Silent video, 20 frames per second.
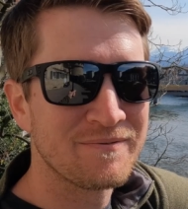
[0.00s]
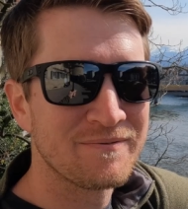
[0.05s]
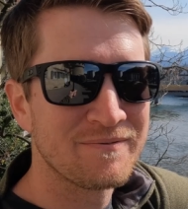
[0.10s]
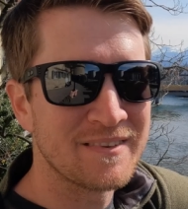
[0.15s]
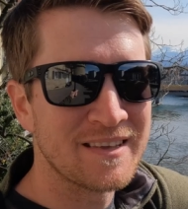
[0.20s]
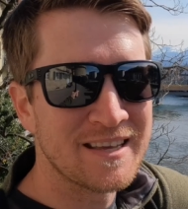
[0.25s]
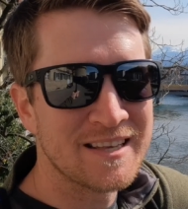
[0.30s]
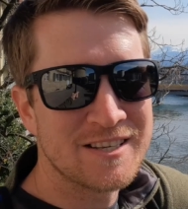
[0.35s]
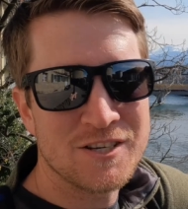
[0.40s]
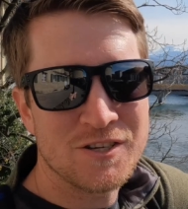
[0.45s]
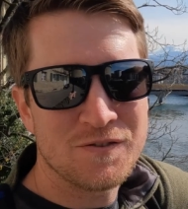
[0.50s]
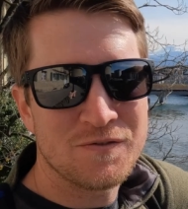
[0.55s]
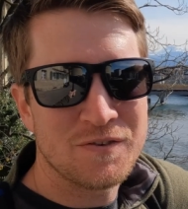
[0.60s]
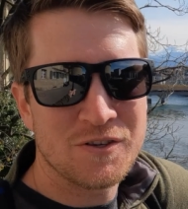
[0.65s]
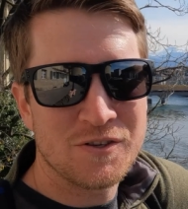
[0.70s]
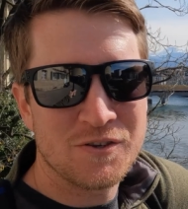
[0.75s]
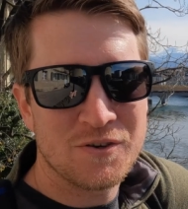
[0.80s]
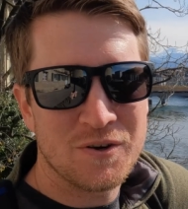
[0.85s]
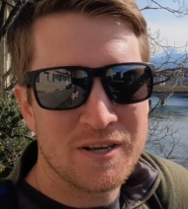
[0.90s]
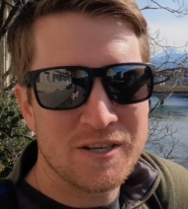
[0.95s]
It just
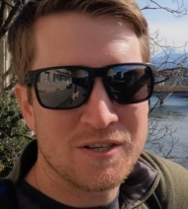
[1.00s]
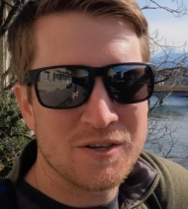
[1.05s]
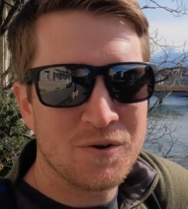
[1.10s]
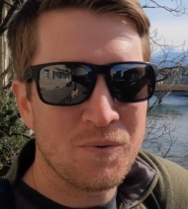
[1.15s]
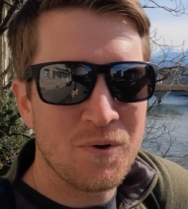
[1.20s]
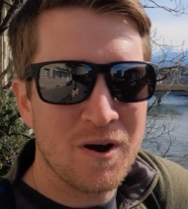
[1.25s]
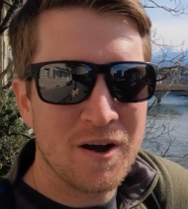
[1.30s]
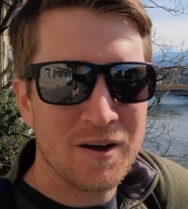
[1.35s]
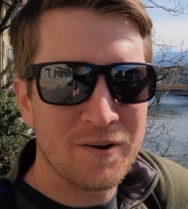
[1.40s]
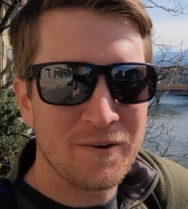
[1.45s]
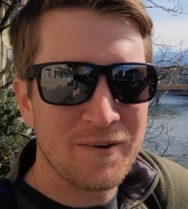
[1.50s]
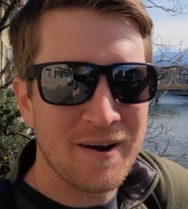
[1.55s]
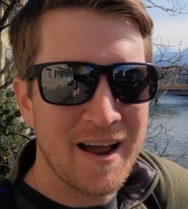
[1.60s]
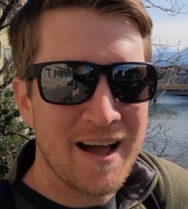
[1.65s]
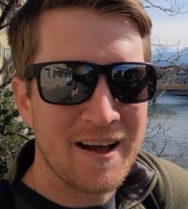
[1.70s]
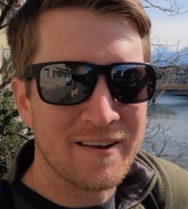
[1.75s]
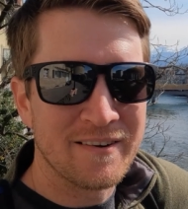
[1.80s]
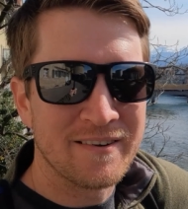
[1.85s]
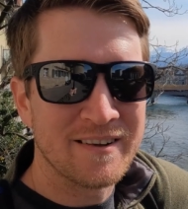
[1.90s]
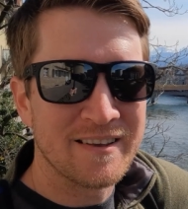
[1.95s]
feels great to walk
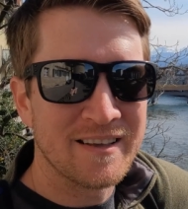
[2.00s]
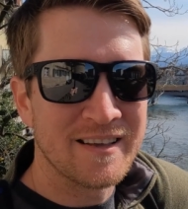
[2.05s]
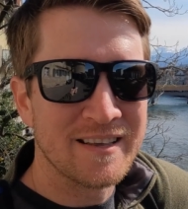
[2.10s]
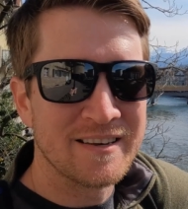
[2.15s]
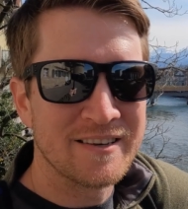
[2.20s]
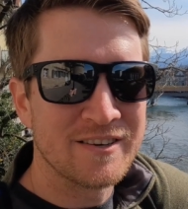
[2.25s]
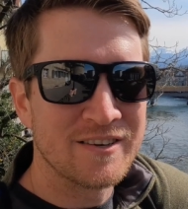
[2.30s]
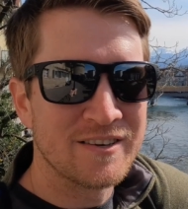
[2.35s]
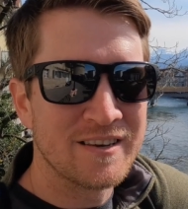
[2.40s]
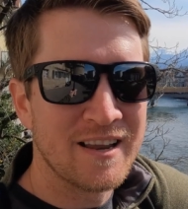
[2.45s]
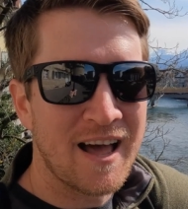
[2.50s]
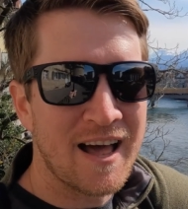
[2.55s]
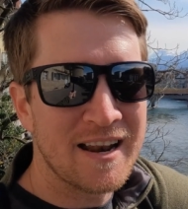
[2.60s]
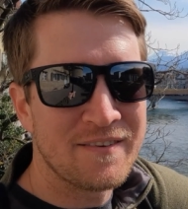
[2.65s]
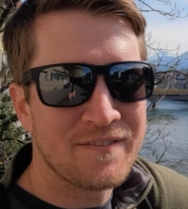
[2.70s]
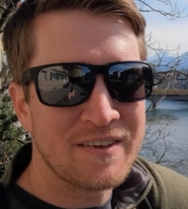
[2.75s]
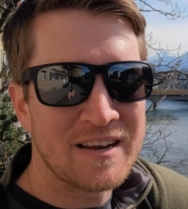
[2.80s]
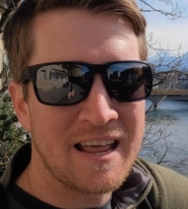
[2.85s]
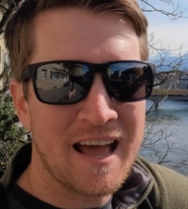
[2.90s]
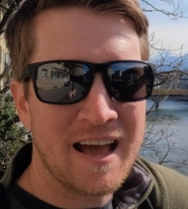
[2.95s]
around and not
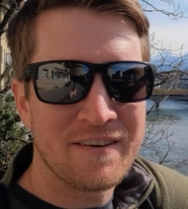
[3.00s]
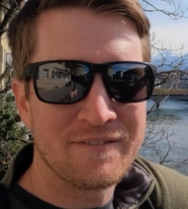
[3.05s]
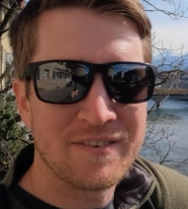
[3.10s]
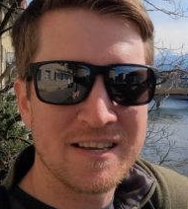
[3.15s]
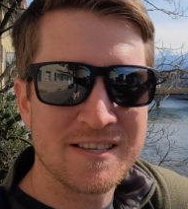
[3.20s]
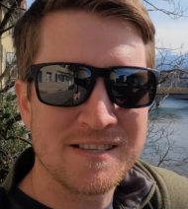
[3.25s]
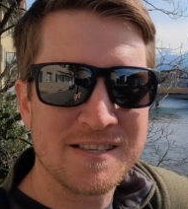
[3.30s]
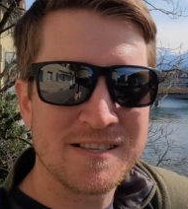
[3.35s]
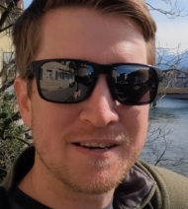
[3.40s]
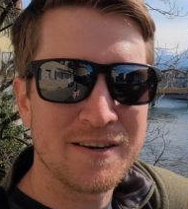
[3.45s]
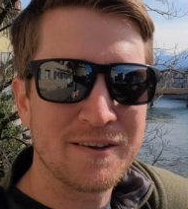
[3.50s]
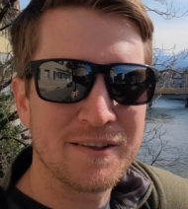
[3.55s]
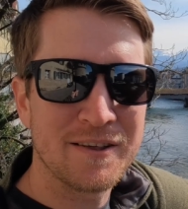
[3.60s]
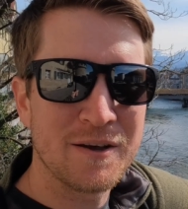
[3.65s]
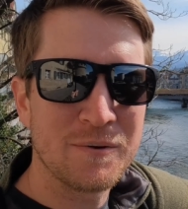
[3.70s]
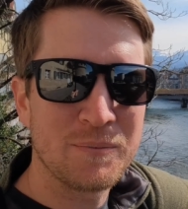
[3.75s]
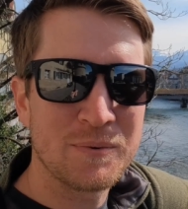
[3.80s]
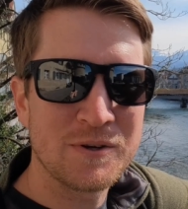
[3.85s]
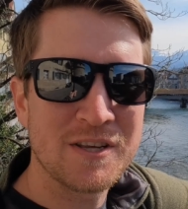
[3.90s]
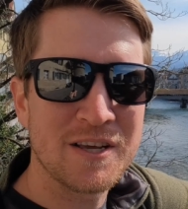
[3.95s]
even have
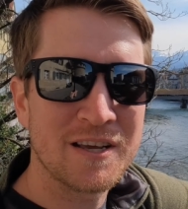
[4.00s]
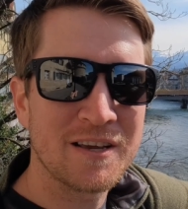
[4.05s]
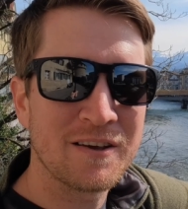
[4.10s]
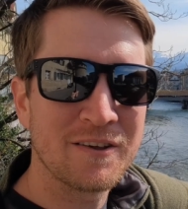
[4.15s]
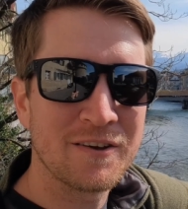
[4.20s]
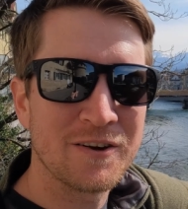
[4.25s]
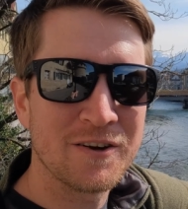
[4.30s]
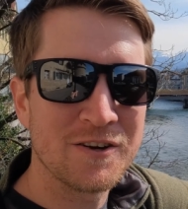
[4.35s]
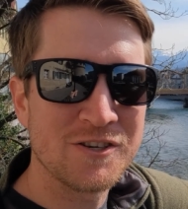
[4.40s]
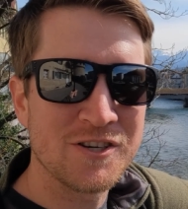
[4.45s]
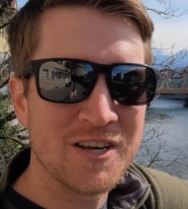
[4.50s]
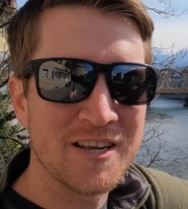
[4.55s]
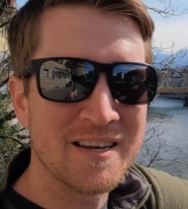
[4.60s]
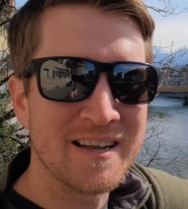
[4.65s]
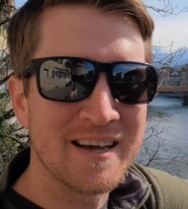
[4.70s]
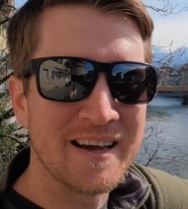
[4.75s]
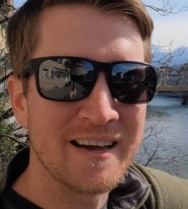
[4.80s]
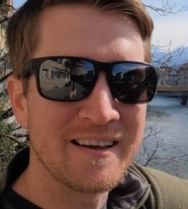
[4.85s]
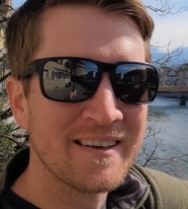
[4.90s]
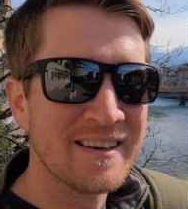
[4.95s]
necessarily a particular
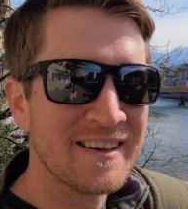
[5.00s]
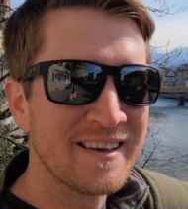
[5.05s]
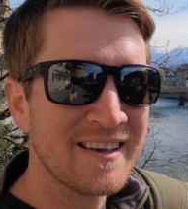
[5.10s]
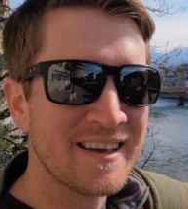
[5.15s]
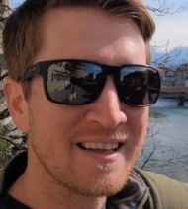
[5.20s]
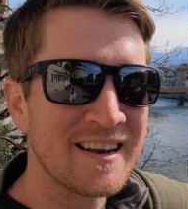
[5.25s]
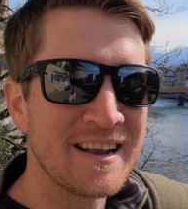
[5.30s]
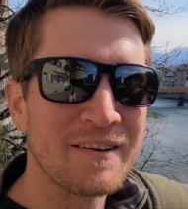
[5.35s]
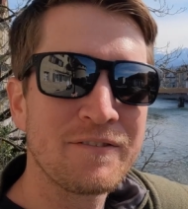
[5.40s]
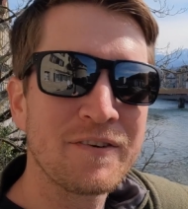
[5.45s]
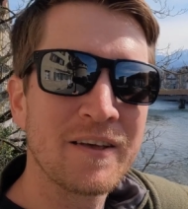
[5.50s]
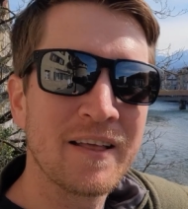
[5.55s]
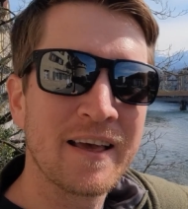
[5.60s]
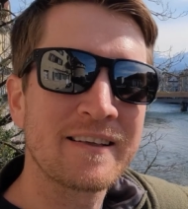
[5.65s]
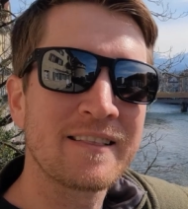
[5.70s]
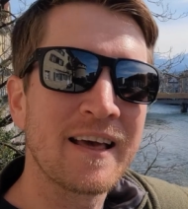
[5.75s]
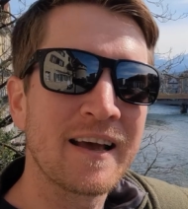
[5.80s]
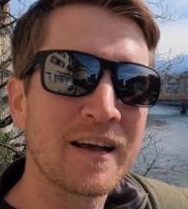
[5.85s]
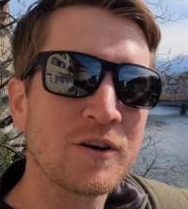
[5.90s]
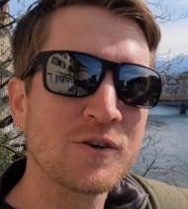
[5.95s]
agenda. And I feel
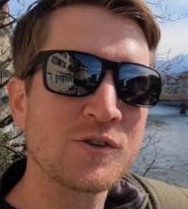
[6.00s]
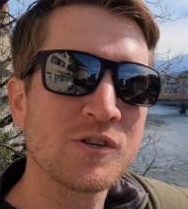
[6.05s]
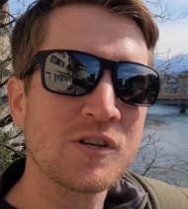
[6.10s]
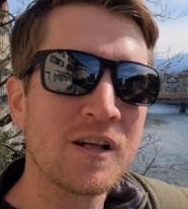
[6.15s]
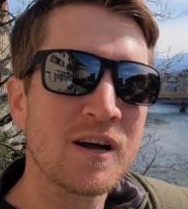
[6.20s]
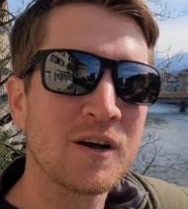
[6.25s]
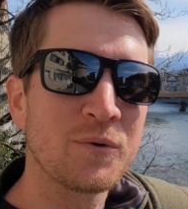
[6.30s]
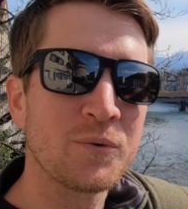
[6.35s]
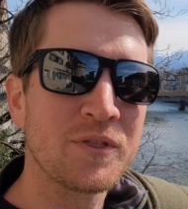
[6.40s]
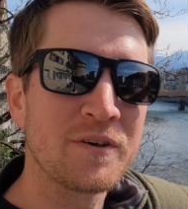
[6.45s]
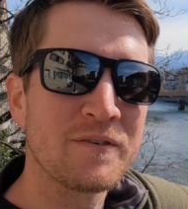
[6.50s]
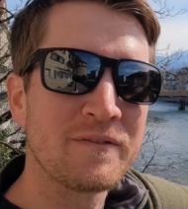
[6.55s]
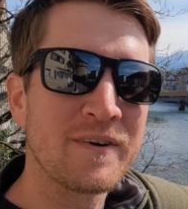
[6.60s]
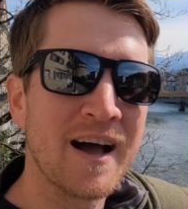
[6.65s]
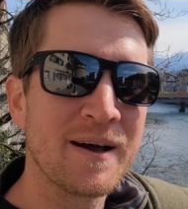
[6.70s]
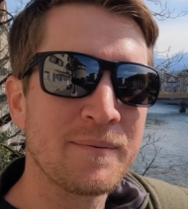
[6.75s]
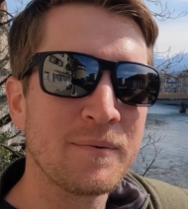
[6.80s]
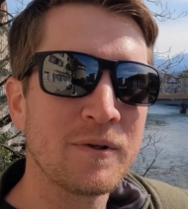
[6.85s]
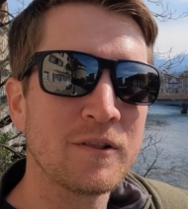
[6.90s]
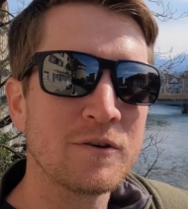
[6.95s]
like that goes along with the
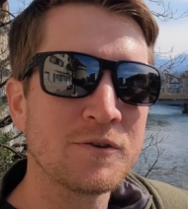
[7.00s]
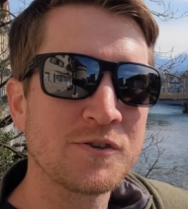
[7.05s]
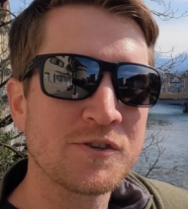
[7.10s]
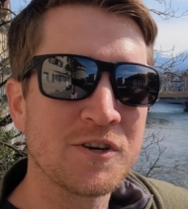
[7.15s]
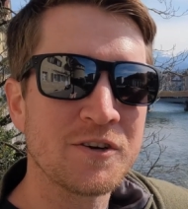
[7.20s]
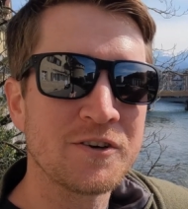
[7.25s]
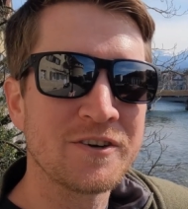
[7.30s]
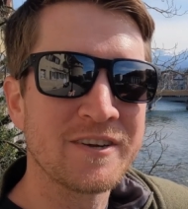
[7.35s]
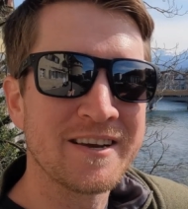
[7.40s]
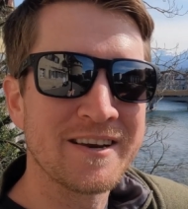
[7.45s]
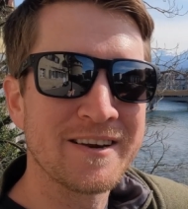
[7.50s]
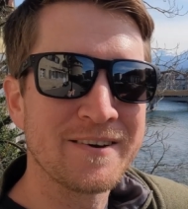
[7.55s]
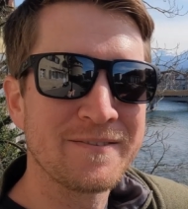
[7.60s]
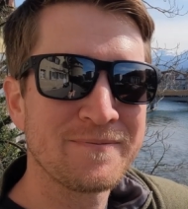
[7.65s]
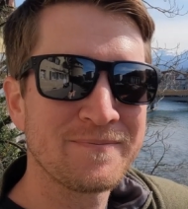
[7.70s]
vibe of Lucerne here.